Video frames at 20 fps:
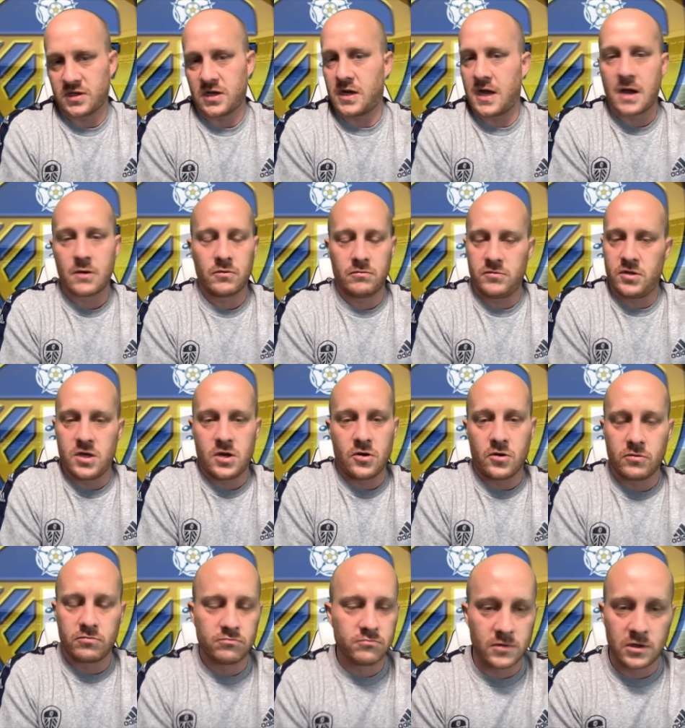How, you
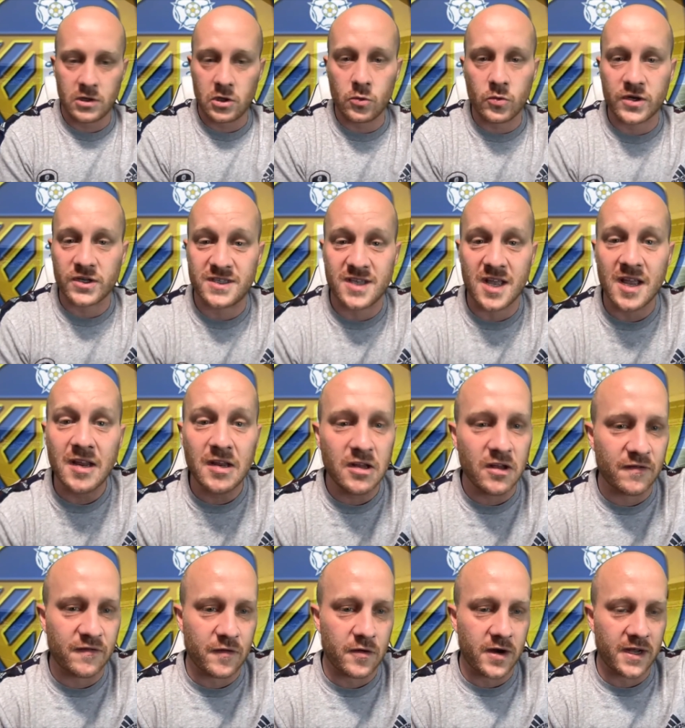know, Lucas Digne,
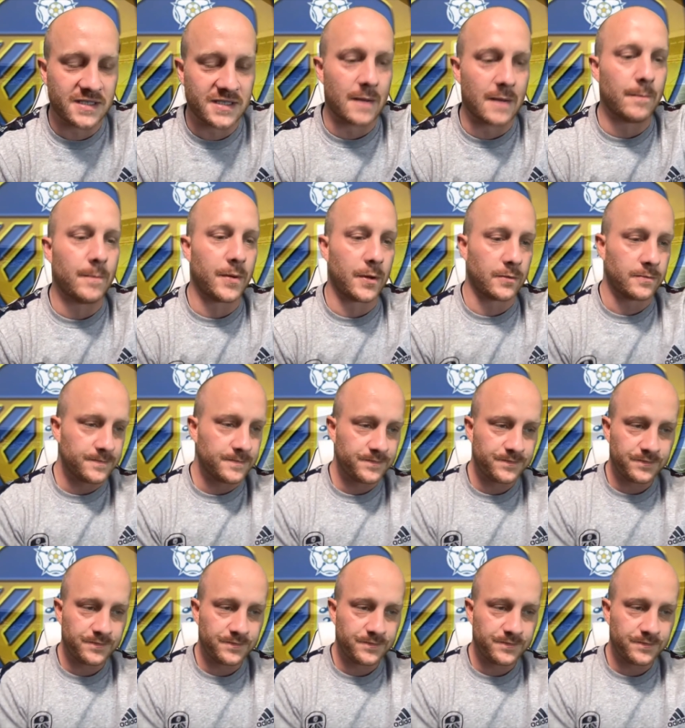for example.